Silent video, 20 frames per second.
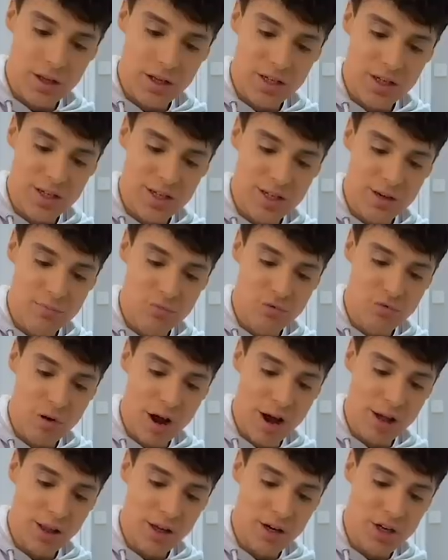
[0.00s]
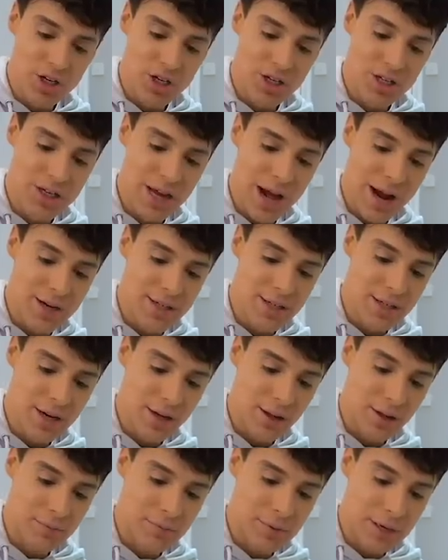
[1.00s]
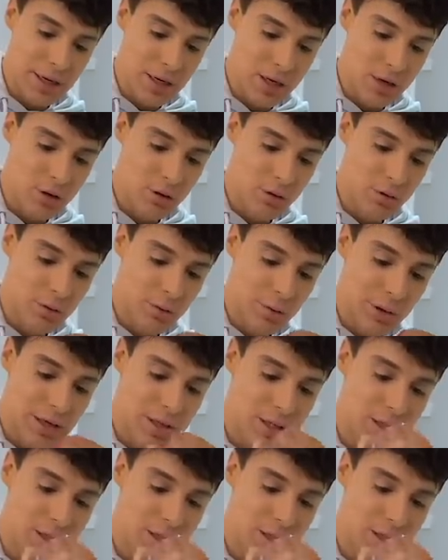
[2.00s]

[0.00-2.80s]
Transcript: This is some relish, Texan jalapeno with